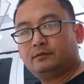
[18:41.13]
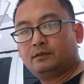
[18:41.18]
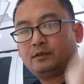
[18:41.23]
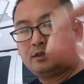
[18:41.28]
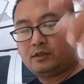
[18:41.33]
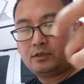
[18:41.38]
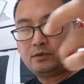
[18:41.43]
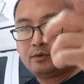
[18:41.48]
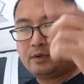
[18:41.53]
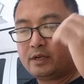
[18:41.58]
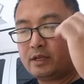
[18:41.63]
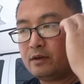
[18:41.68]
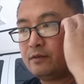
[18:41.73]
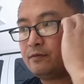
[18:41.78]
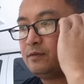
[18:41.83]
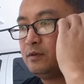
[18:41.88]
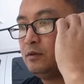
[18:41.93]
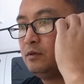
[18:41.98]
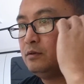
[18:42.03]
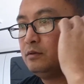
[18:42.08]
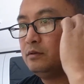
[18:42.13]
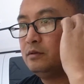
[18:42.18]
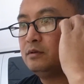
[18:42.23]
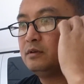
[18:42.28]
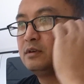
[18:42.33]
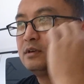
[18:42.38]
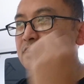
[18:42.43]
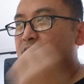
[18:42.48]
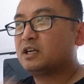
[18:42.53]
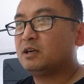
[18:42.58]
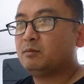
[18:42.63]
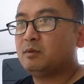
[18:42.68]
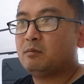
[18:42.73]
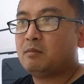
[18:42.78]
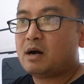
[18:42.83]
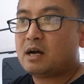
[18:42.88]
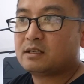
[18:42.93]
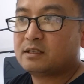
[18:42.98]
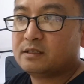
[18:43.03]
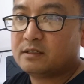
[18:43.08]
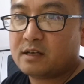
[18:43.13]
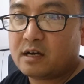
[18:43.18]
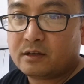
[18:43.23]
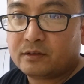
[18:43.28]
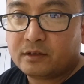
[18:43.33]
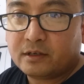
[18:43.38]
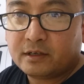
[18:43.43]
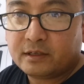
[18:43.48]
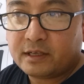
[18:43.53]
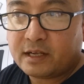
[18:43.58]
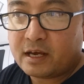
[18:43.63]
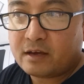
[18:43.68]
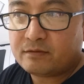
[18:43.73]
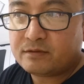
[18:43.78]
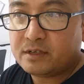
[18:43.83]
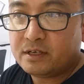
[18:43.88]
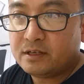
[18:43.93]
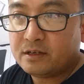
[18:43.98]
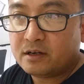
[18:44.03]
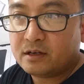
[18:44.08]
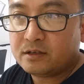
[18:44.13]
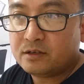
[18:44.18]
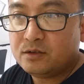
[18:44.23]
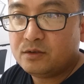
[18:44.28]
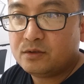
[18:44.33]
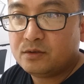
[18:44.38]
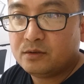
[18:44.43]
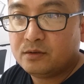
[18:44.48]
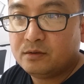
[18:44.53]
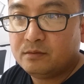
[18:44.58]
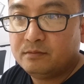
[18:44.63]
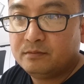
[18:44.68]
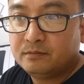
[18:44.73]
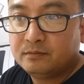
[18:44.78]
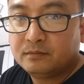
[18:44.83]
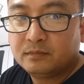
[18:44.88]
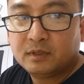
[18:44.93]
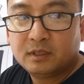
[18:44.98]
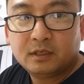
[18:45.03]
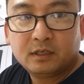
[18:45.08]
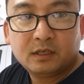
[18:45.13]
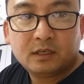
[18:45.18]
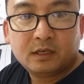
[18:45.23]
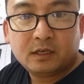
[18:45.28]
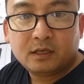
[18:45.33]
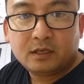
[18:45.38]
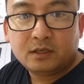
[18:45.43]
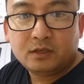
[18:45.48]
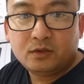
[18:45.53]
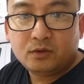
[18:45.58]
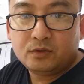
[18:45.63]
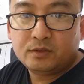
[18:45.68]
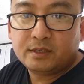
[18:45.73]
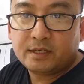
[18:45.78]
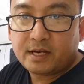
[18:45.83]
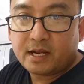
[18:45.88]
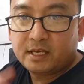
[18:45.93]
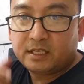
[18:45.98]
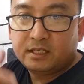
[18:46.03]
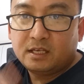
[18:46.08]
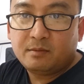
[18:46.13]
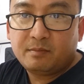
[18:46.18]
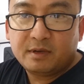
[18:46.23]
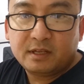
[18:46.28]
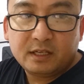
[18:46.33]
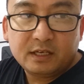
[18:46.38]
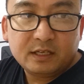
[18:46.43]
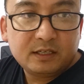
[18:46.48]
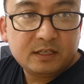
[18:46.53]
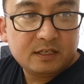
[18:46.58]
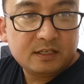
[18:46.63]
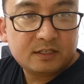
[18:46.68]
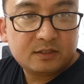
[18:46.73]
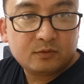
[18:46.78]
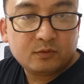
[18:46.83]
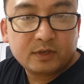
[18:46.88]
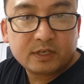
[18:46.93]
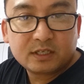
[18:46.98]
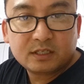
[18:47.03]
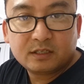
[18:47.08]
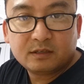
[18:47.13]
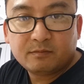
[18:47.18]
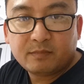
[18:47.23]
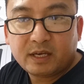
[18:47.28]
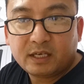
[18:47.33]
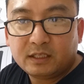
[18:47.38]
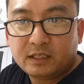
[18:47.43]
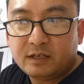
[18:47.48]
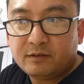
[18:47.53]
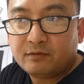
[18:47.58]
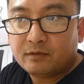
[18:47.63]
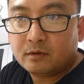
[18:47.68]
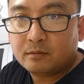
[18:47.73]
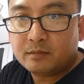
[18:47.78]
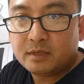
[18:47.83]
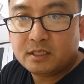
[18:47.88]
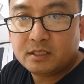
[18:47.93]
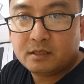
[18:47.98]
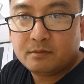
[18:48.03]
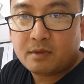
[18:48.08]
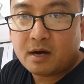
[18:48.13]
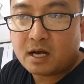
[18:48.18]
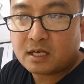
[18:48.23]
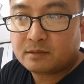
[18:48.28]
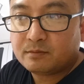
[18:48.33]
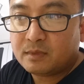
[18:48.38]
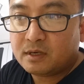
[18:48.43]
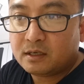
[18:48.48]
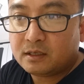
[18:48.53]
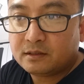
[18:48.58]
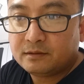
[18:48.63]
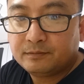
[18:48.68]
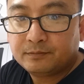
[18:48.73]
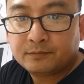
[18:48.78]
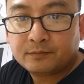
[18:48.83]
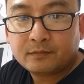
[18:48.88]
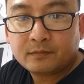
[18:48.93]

There's already a couple boxes out there that I've seen on YouTube using a Dpdt switch, mainly from BC Box Mod,